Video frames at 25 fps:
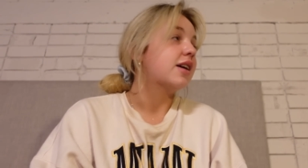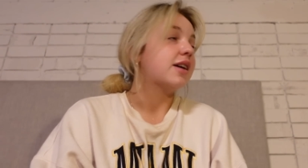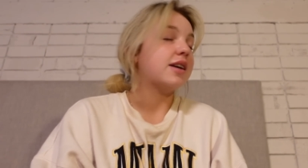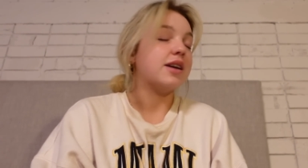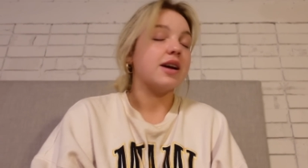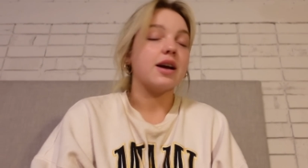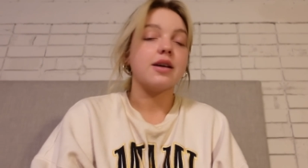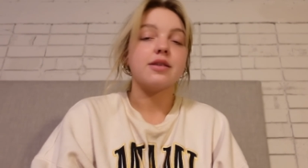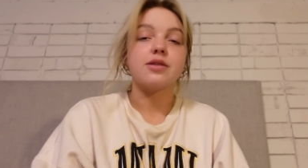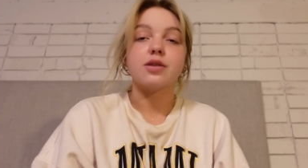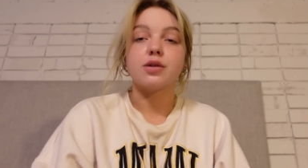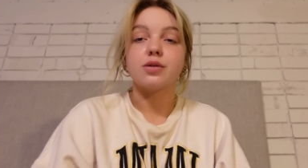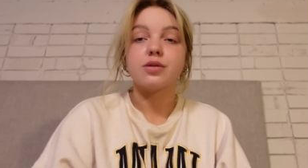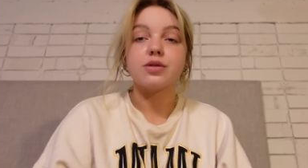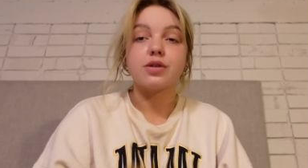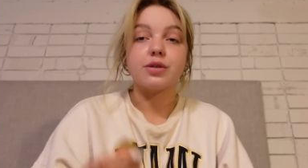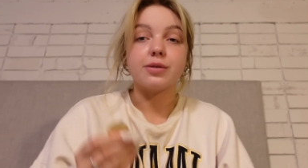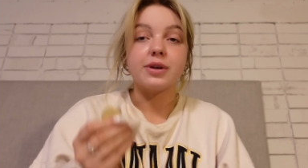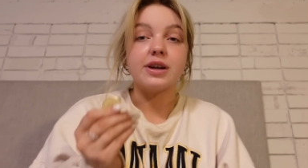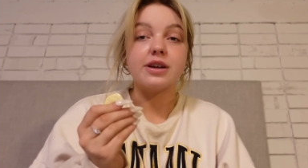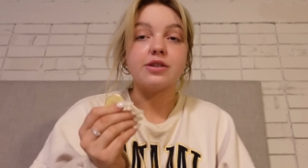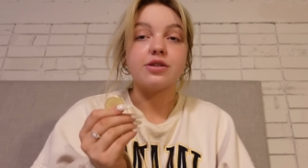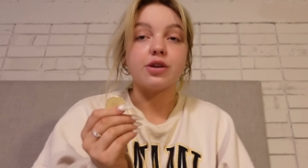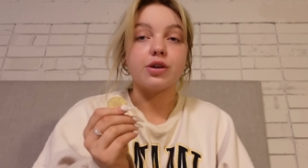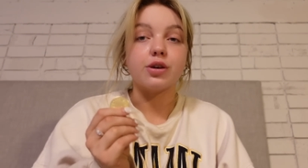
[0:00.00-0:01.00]
Yeah. yeah, so it's
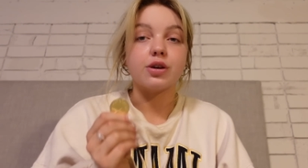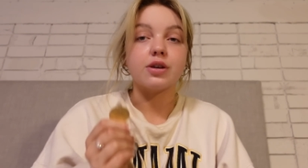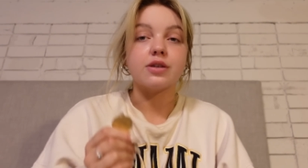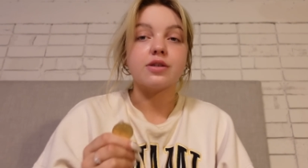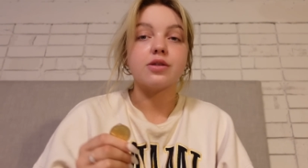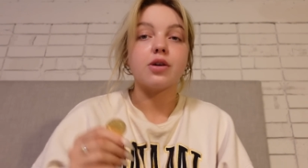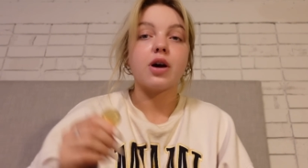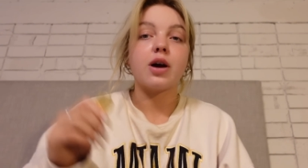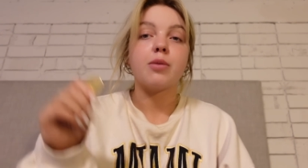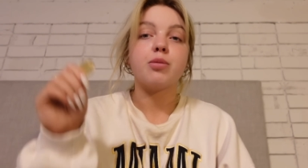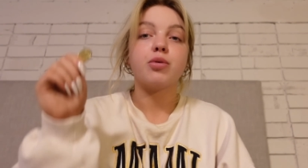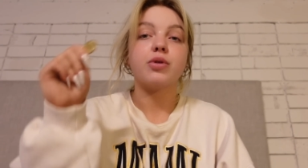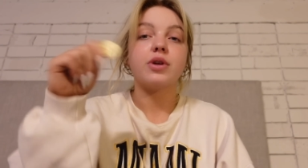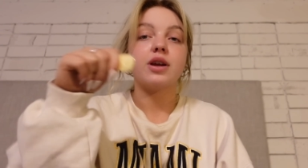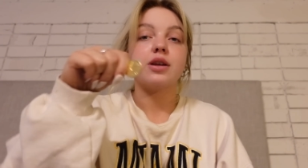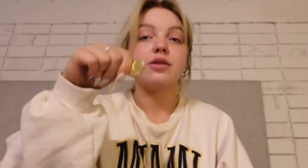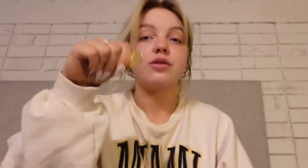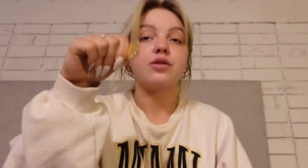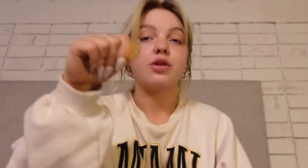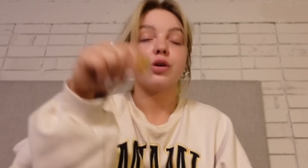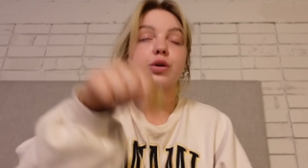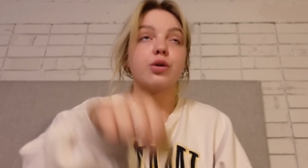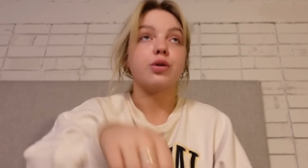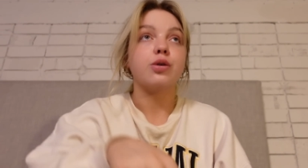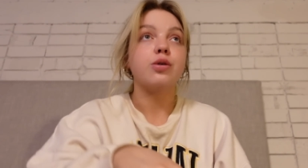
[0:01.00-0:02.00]
three tokens. So I put in
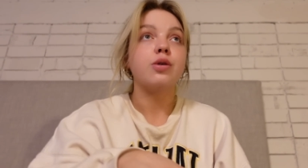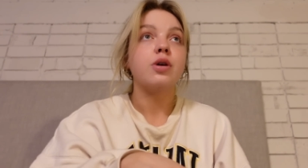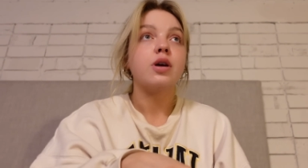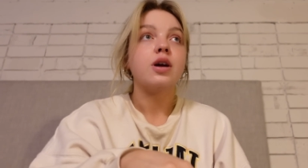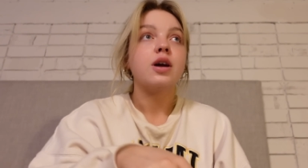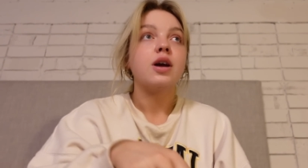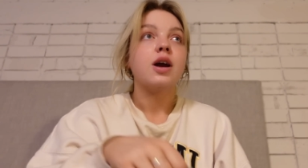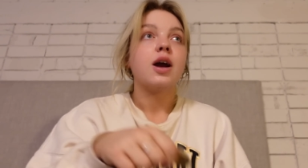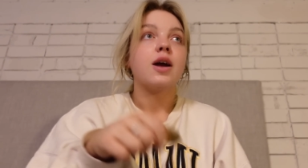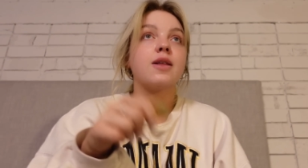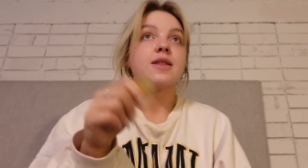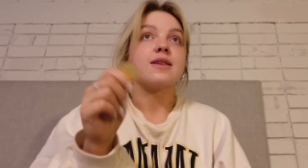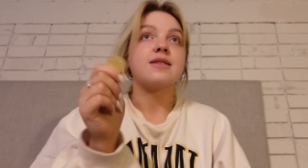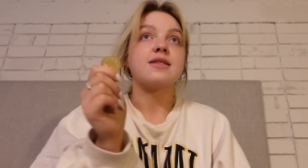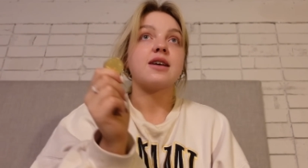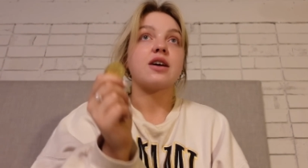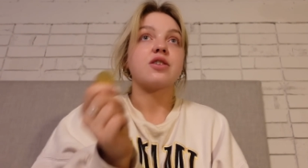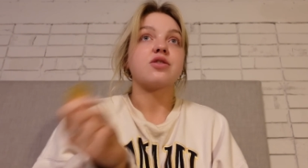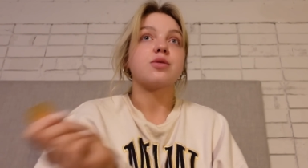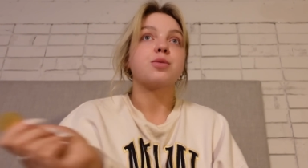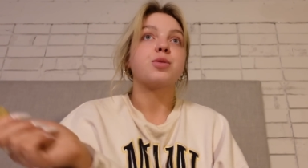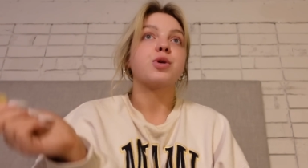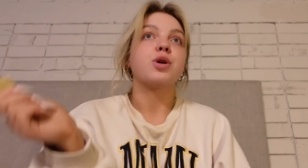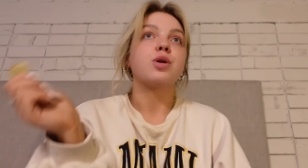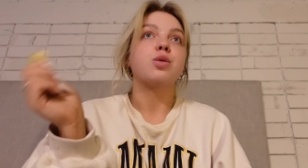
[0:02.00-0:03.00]
two,
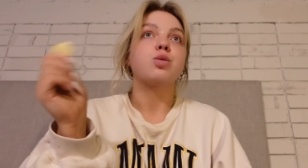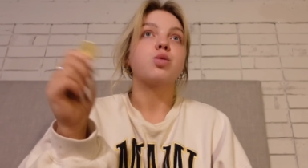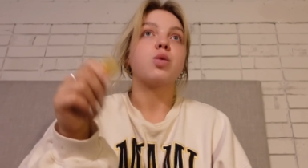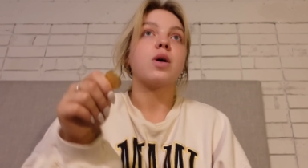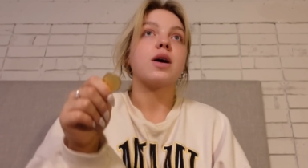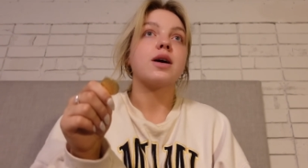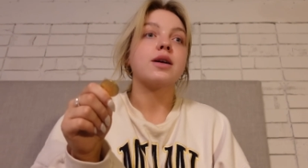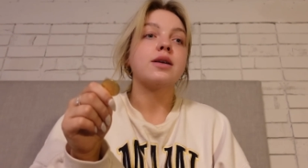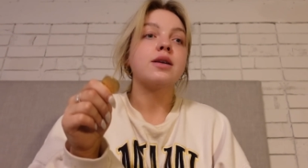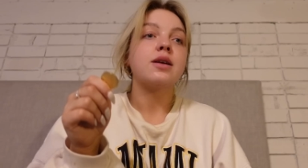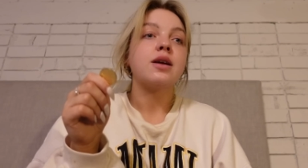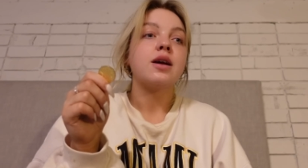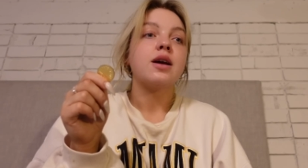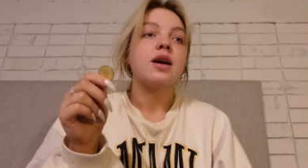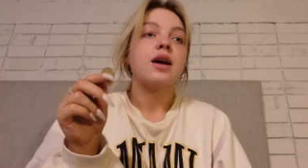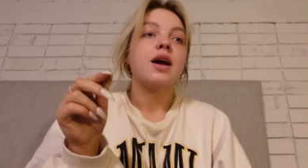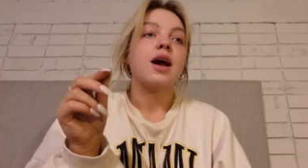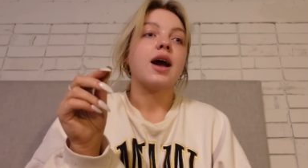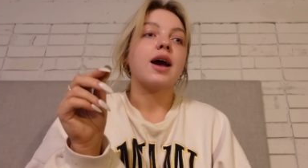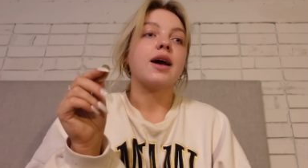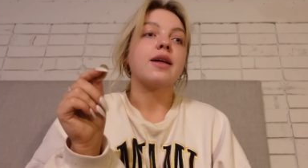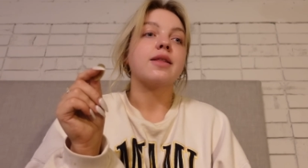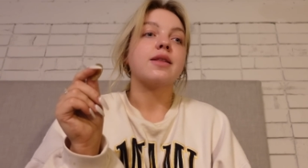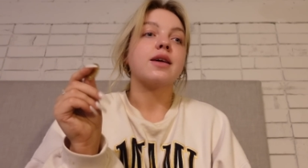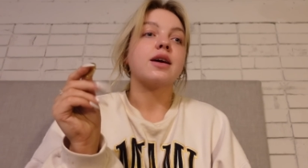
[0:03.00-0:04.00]
Natasha put in one,
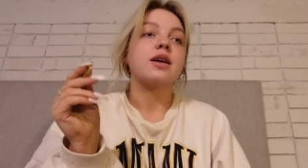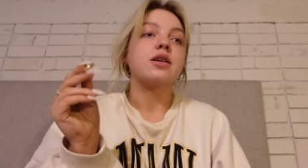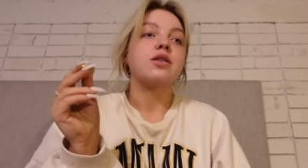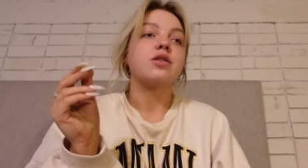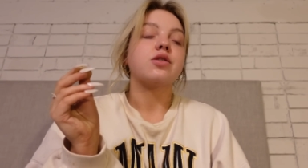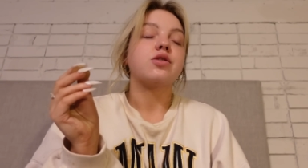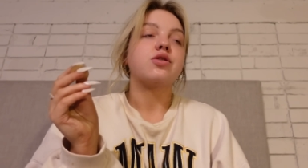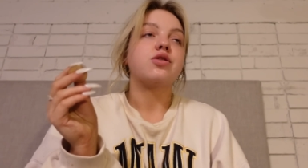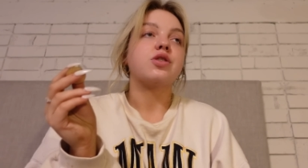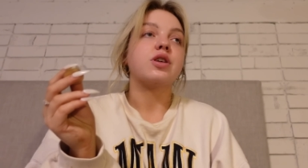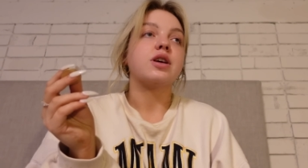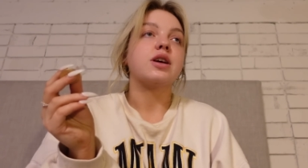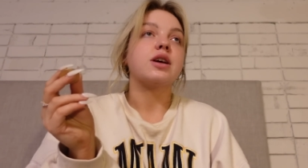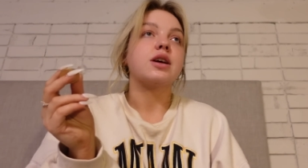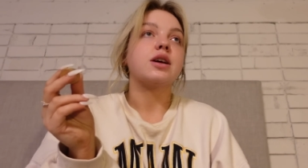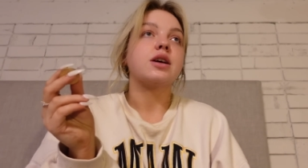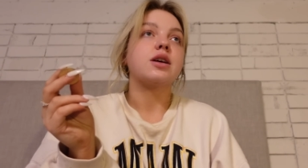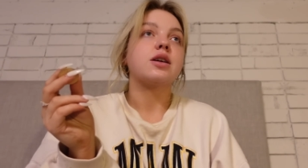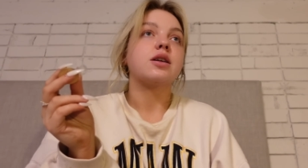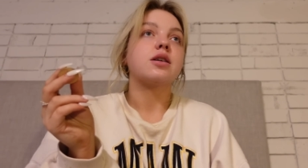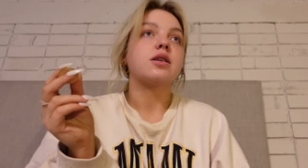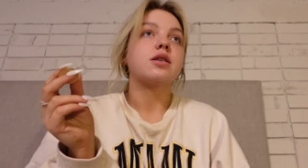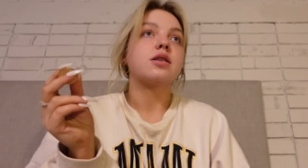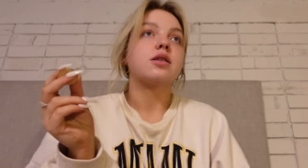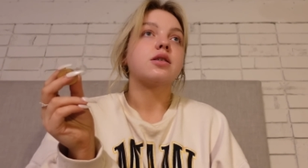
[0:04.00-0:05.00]
and then
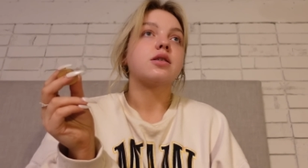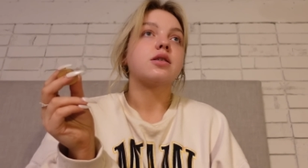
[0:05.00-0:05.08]
she.